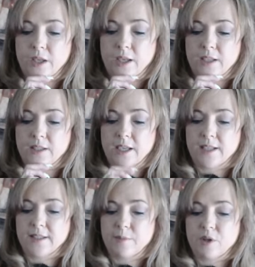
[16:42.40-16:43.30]
Okay, so you
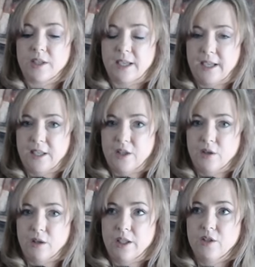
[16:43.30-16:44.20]
had some kind of
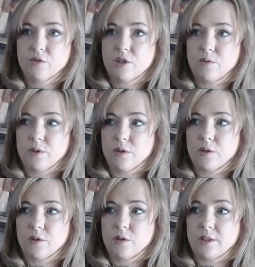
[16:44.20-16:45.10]
hidden knowledge, or she was
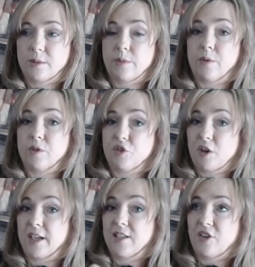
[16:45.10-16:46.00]
somebody was
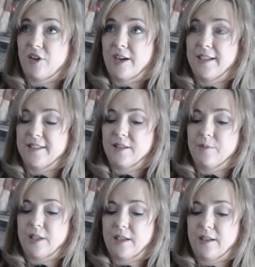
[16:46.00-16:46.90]
trying to hide
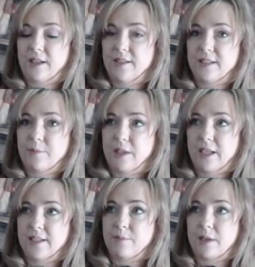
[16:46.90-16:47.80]
something
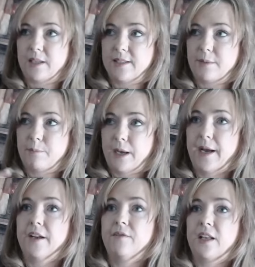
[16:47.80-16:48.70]
something some some
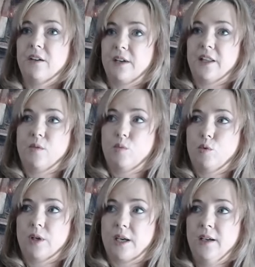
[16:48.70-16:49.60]
part of that around the
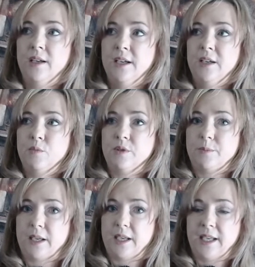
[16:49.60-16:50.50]
water
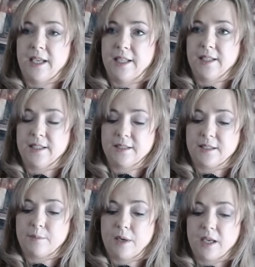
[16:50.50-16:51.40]
was being hidden so
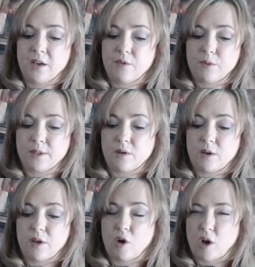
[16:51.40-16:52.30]
some part of it was
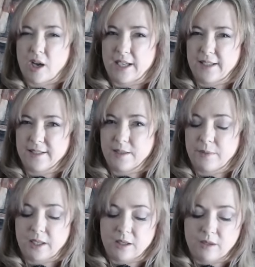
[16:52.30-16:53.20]
hi hiding
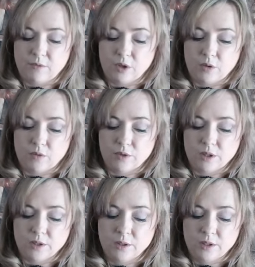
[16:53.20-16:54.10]
something it
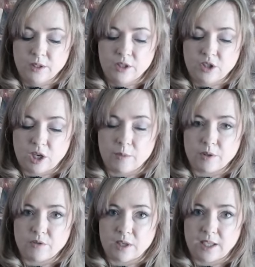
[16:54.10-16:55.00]
involved time
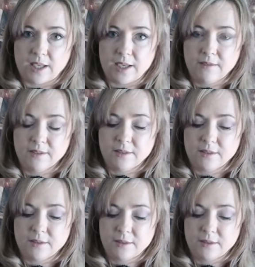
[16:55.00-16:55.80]
was running out